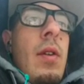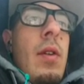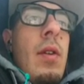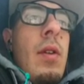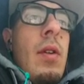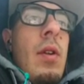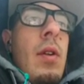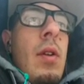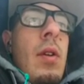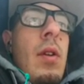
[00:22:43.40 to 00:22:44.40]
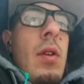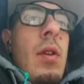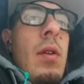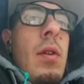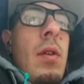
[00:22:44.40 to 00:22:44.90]

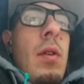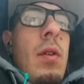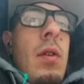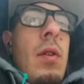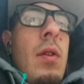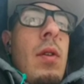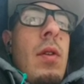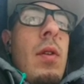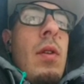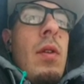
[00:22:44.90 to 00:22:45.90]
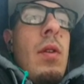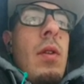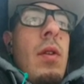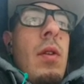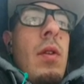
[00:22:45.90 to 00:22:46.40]

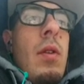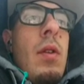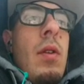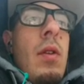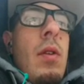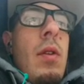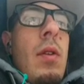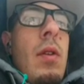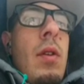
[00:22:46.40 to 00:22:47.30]
Nothing is said.